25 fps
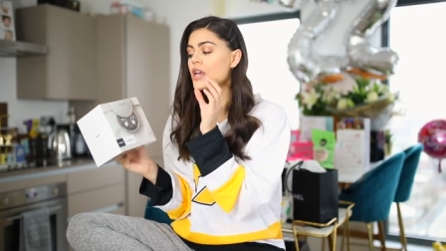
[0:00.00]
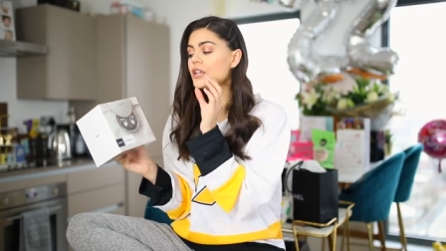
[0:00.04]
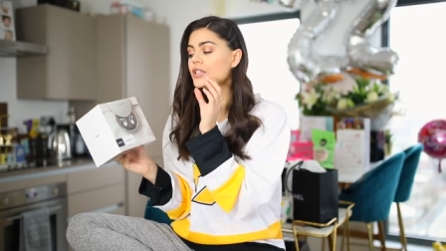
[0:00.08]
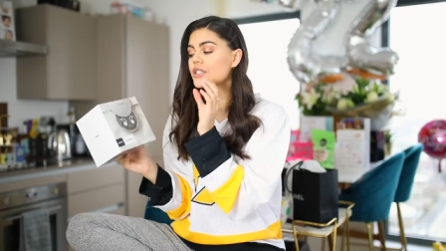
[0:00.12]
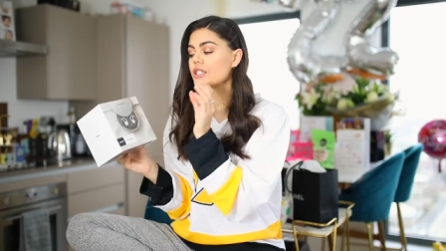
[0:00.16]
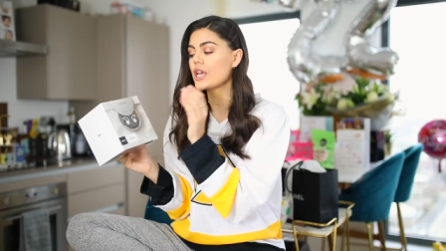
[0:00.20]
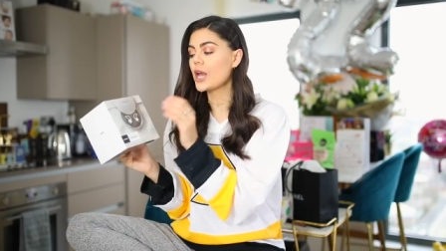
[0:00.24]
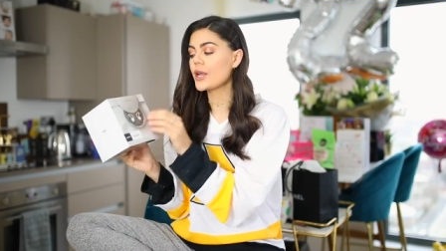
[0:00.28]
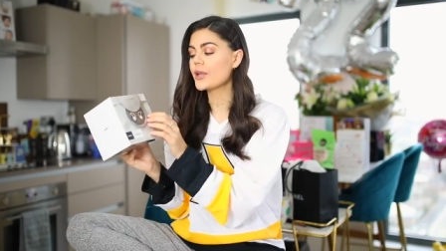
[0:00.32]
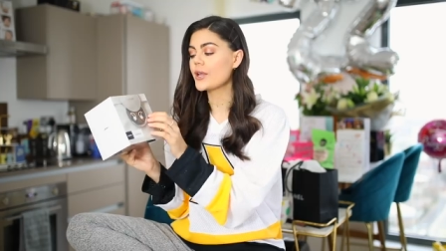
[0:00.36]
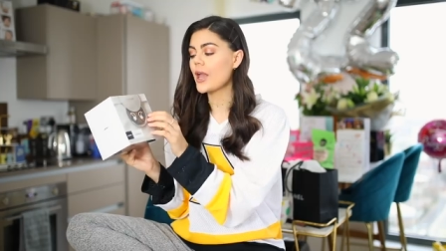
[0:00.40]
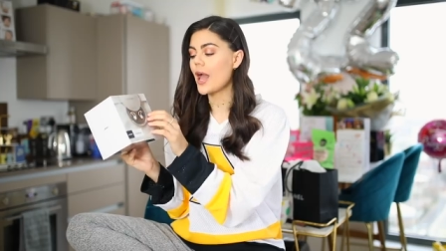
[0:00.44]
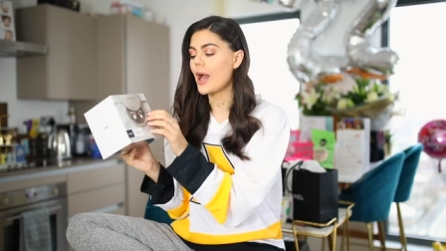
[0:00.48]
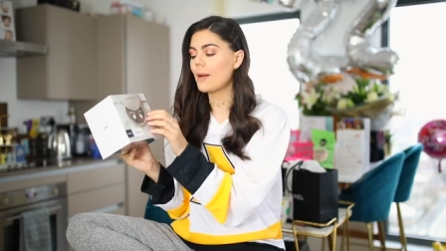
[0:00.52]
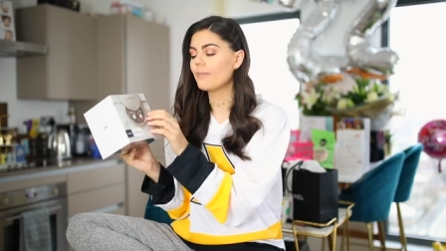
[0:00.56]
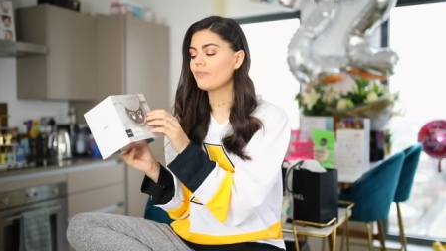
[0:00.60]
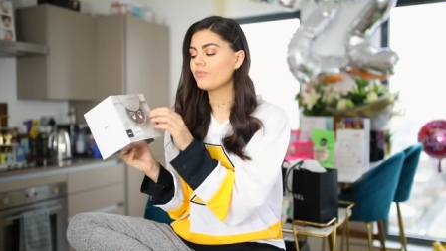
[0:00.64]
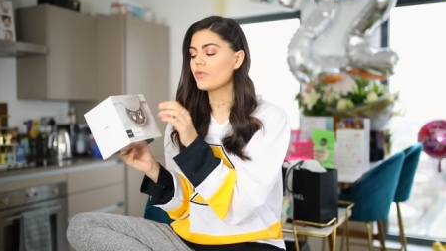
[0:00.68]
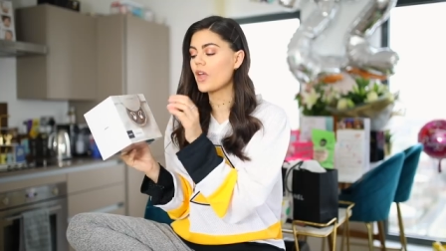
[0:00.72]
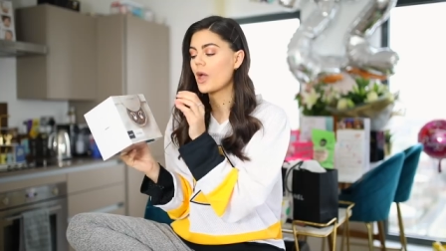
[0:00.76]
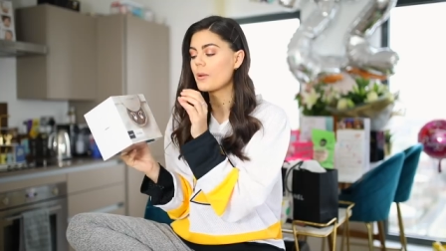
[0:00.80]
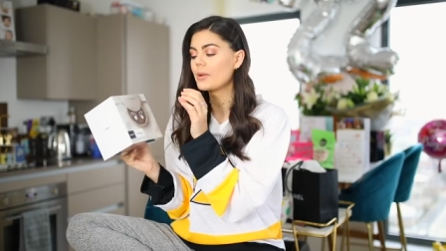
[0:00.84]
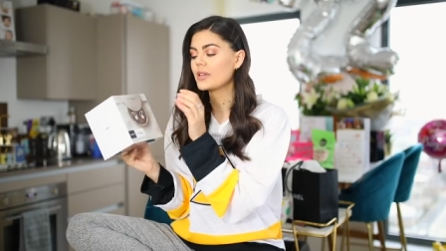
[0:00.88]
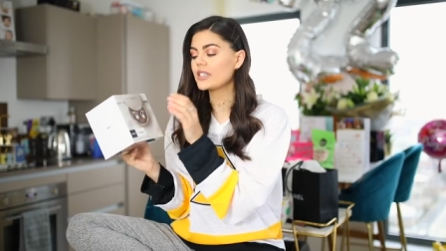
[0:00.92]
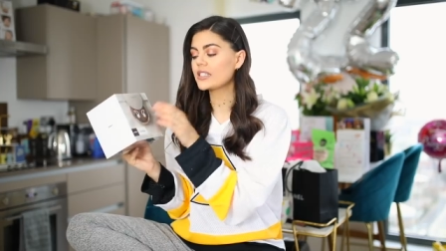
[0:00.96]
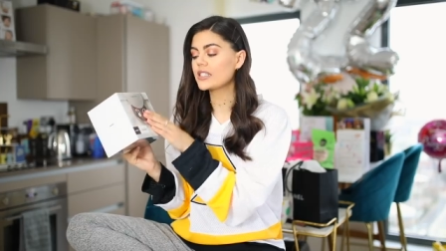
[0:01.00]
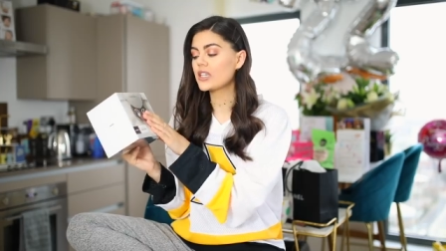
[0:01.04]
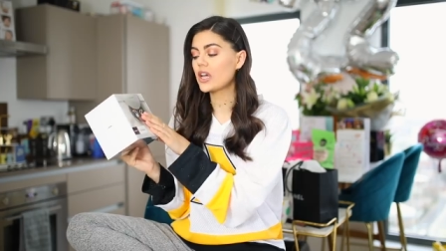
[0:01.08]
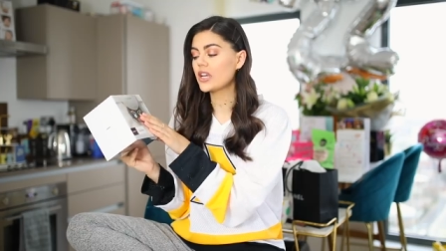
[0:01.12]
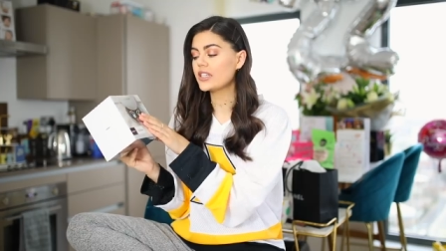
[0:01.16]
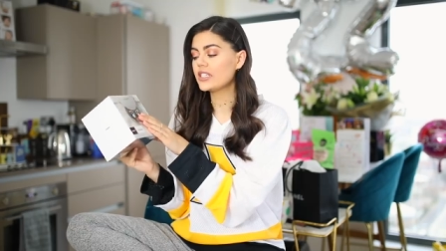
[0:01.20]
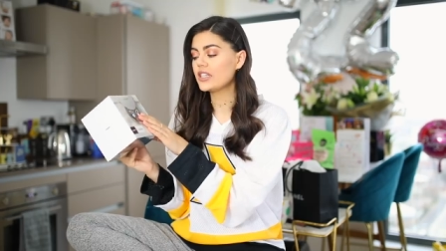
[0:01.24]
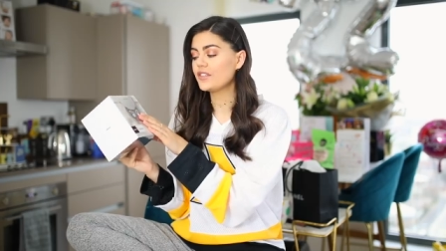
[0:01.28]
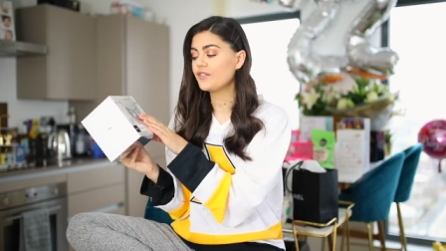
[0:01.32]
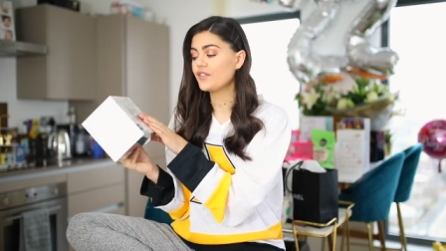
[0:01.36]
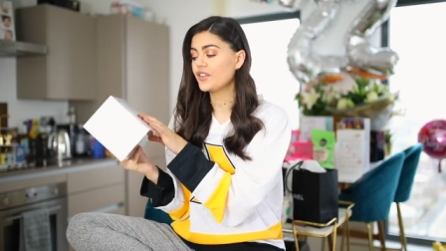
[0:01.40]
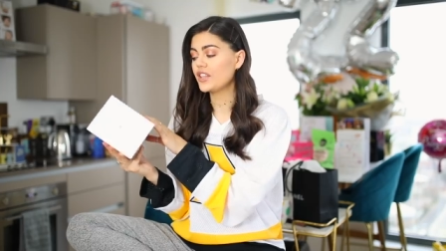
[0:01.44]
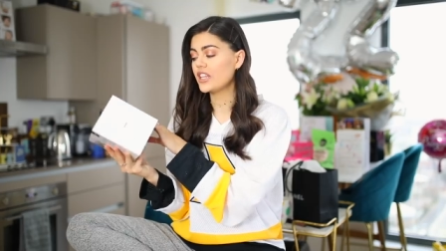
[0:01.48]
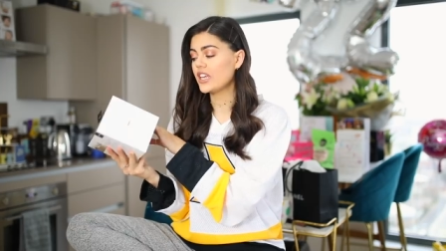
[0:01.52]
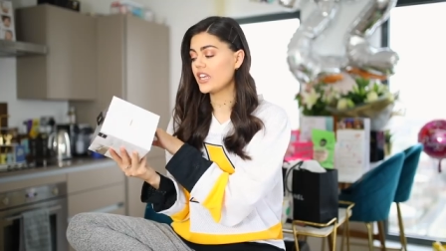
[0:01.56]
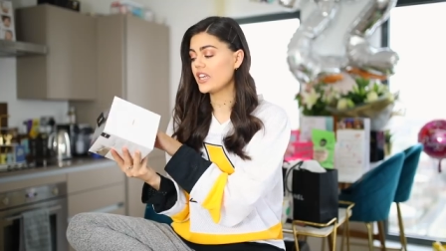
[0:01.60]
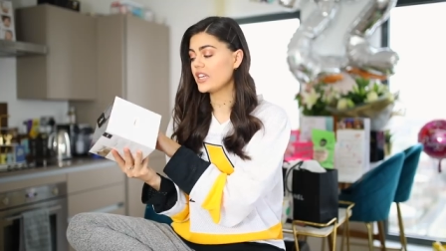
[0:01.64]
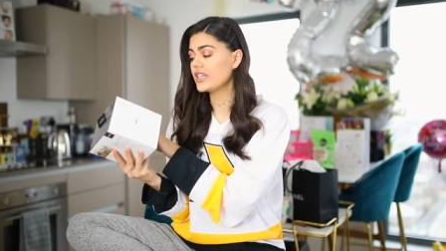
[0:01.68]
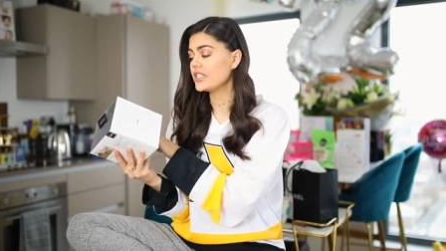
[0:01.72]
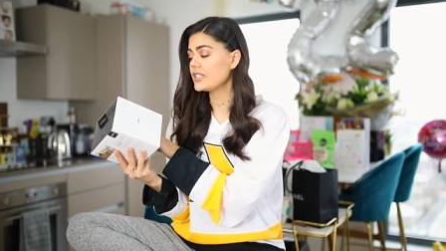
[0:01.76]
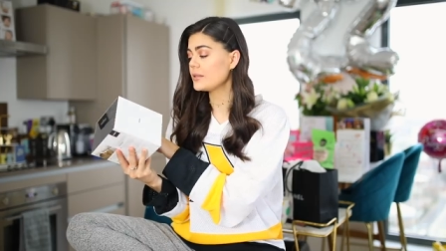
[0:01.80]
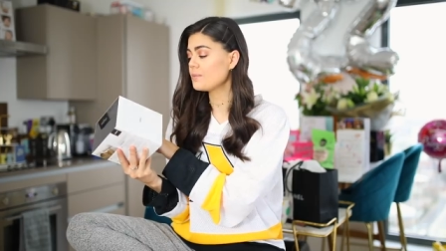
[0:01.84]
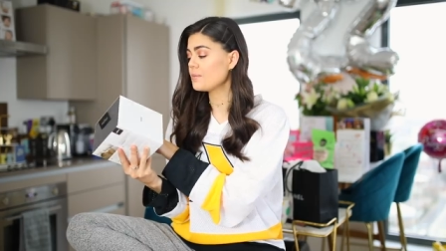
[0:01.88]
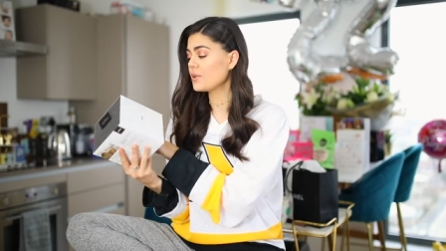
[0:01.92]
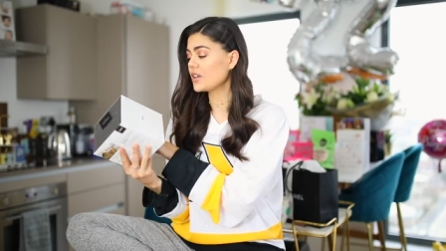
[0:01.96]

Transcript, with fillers: So yeah, I'm excited for these